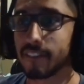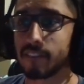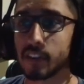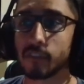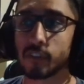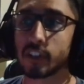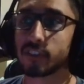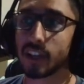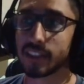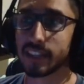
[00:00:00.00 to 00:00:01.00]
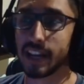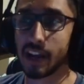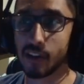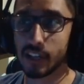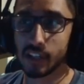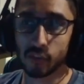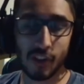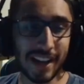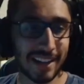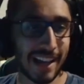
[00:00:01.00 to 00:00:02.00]
Feel free to check that out.
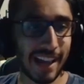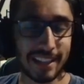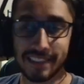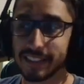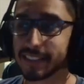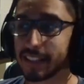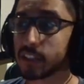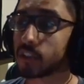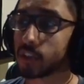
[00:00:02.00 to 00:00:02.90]
Try to add these into